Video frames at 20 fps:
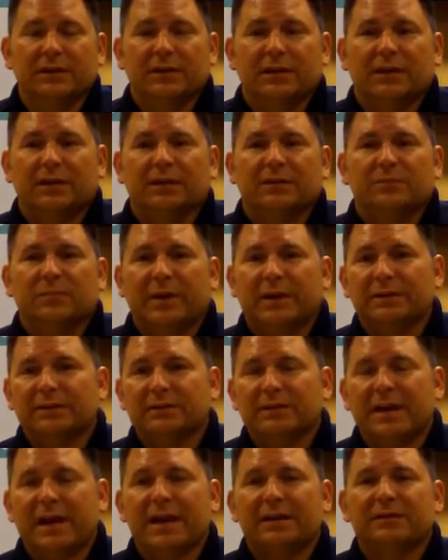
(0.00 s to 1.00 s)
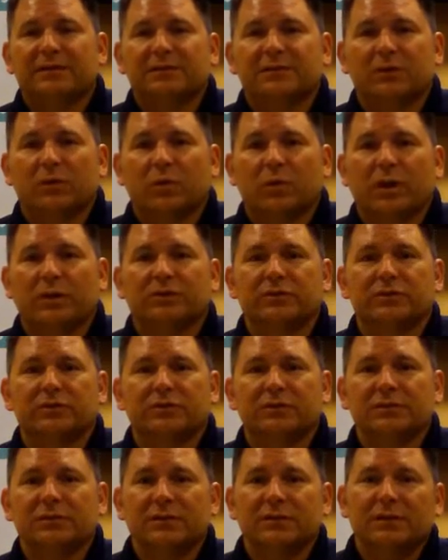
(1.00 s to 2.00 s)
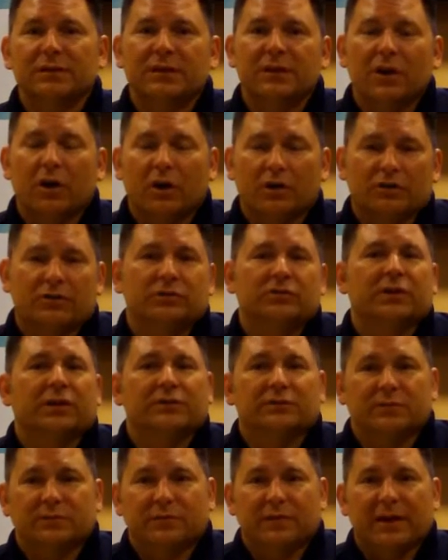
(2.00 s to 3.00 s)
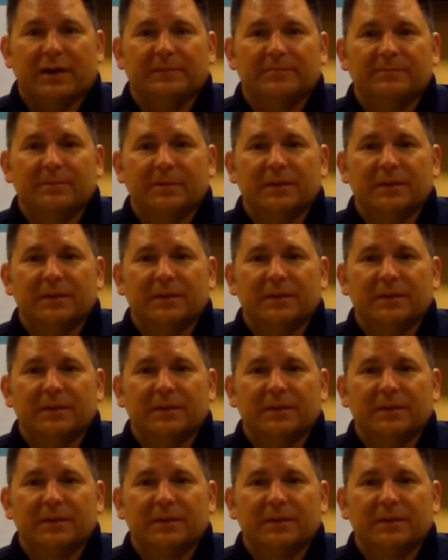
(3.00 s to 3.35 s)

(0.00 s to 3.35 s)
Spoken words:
And it's basically asking the question, are you justified?